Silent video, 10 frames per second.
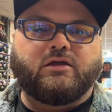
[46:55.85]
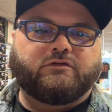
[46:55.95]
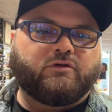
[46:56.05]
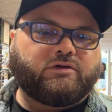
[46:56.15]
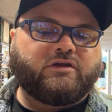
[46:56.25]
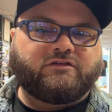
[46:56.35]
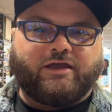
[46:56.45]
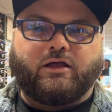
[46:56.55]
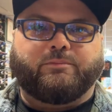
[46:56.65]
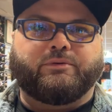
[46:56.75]
So it does
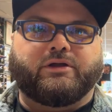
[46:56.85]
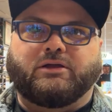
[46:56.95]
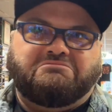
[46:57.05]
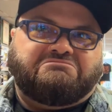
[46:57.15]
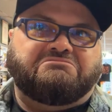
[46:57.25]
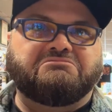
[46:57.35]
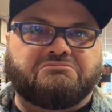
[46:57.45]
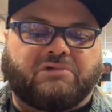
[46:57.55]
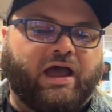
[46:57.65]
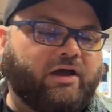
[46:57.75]
help, but
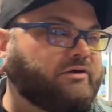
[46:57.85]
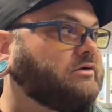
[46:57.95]
I don't